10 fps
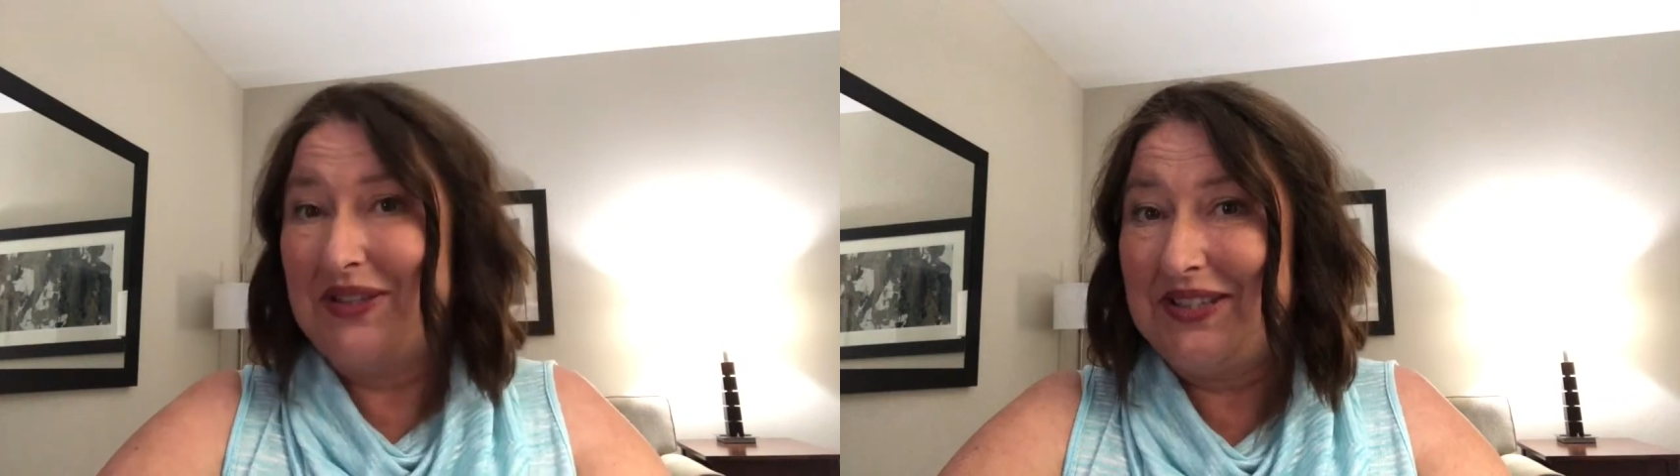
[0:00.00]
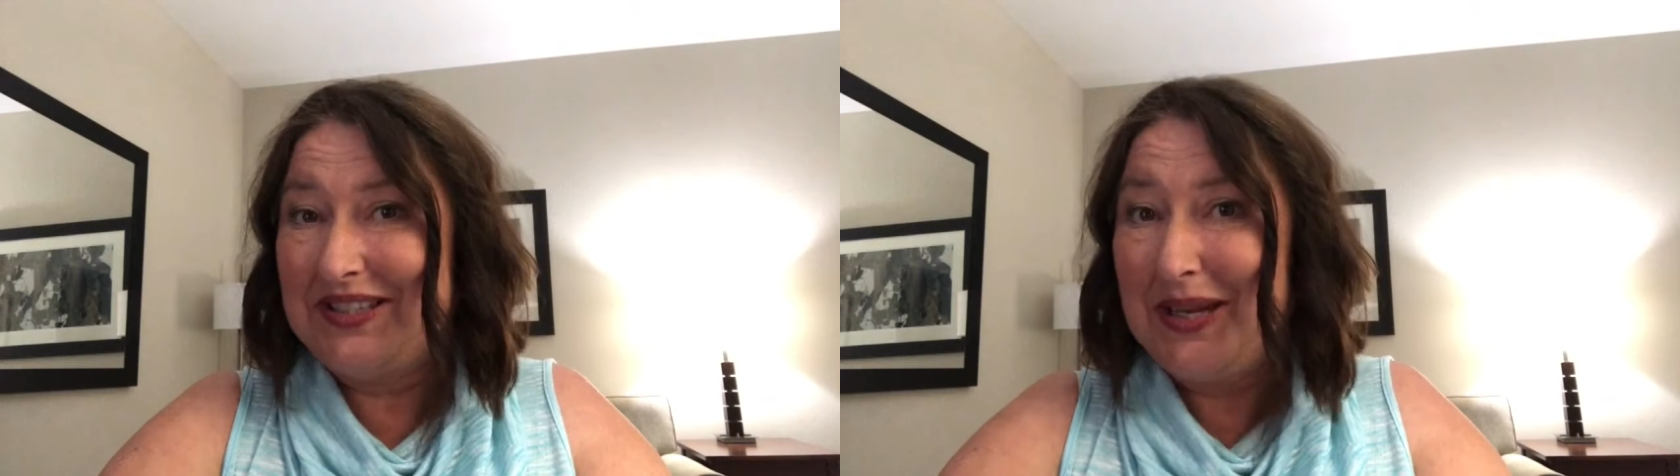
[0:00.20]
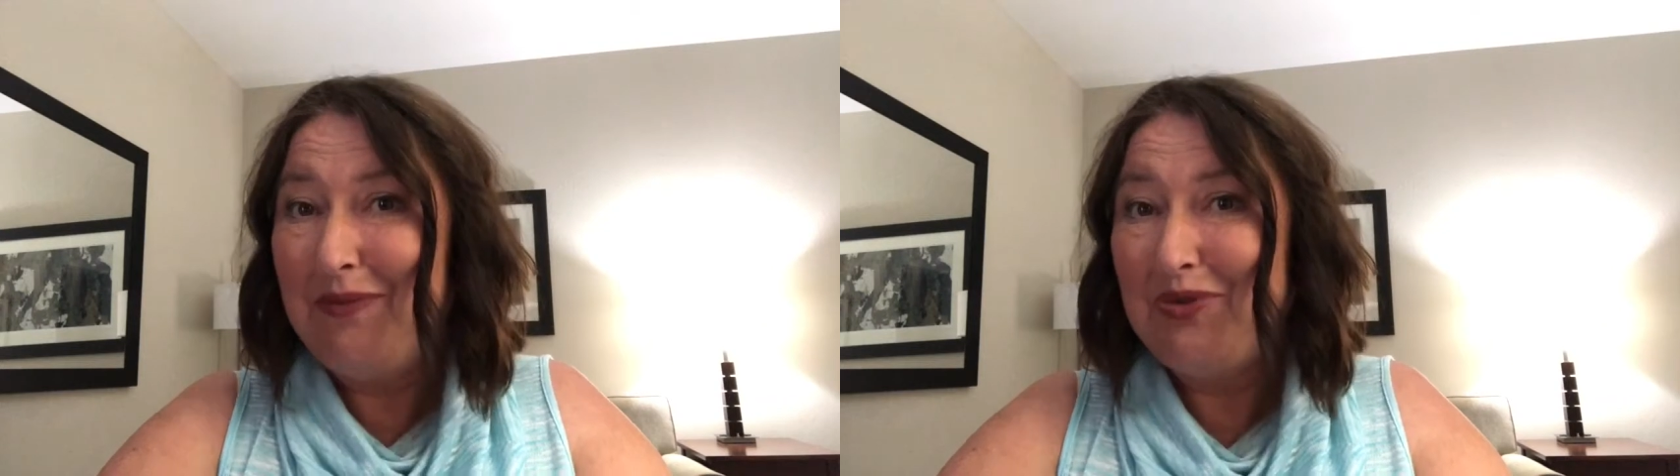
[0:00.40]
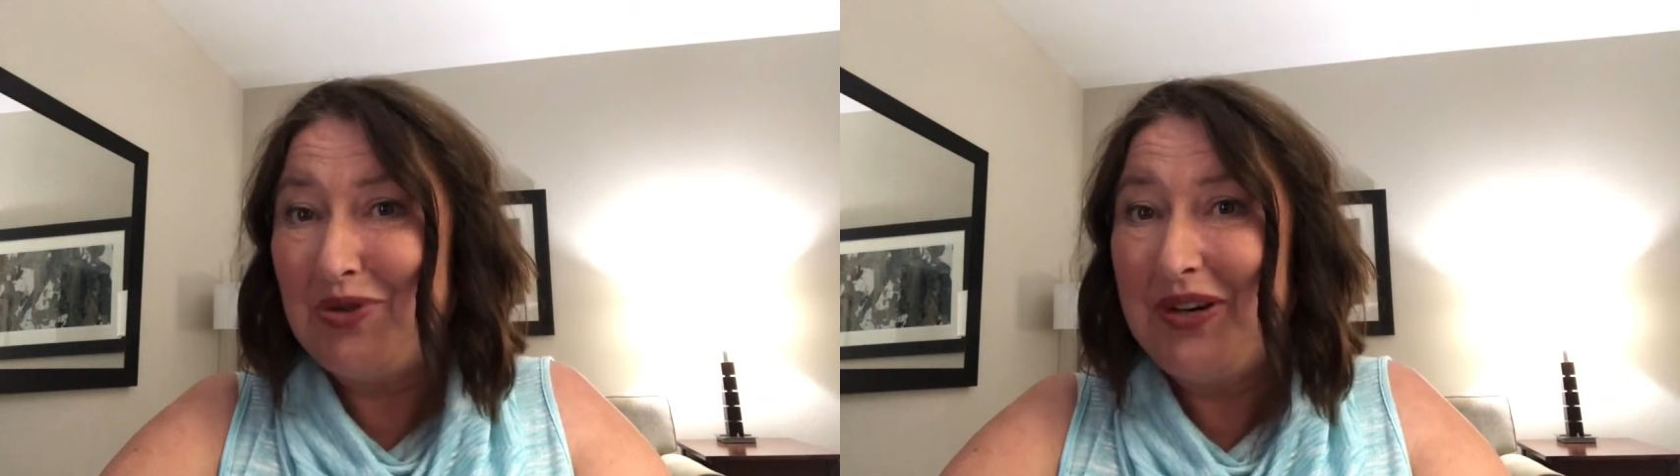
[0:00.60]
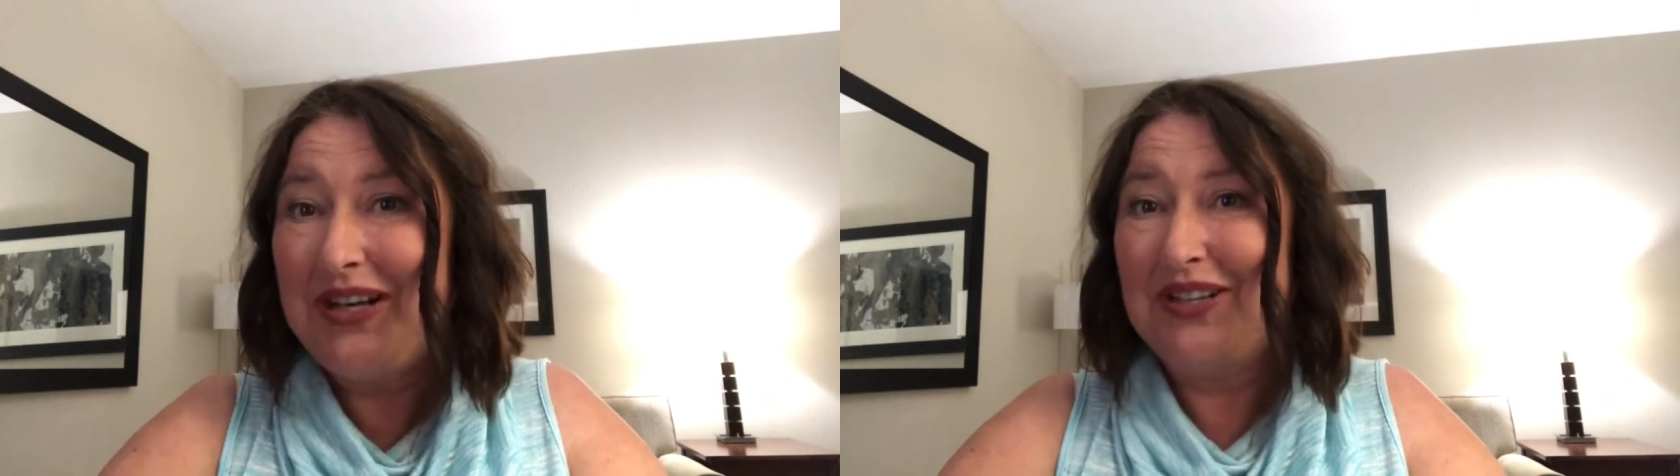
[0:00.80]
the same
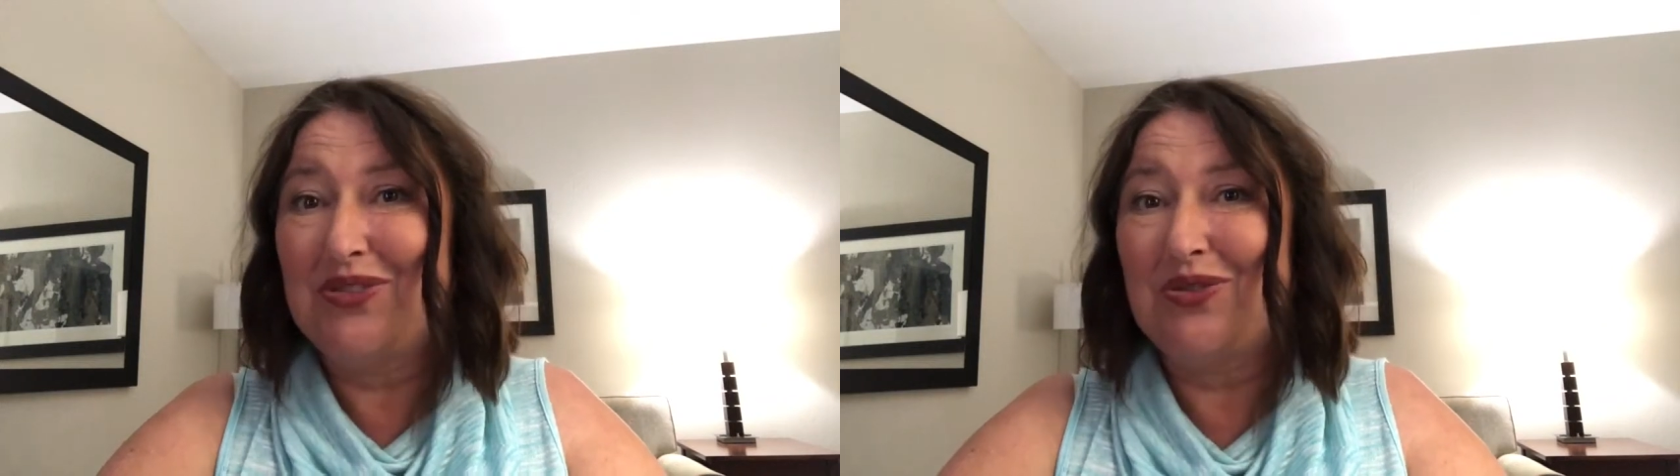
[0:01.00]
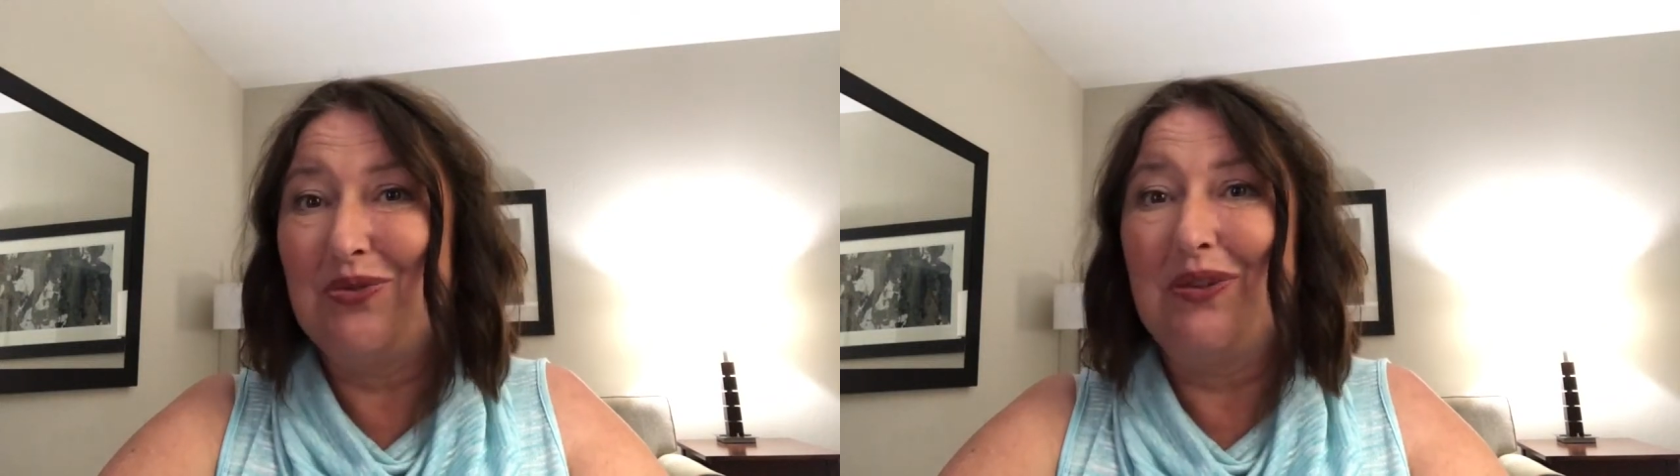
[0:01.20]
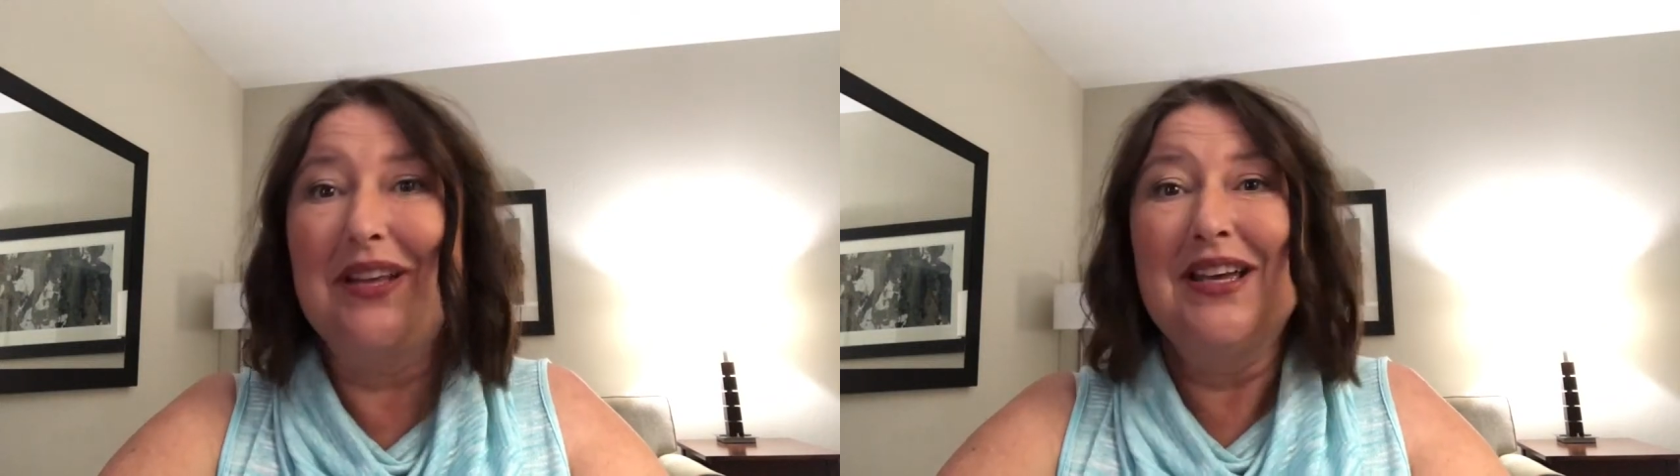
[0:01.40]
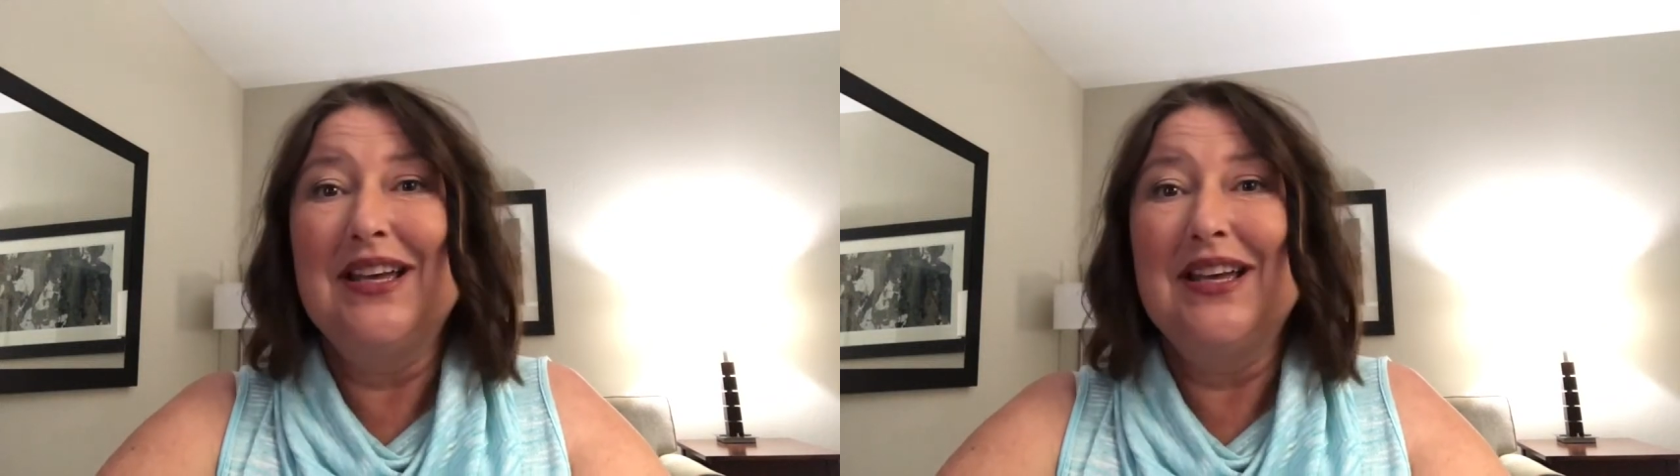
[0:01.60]
training school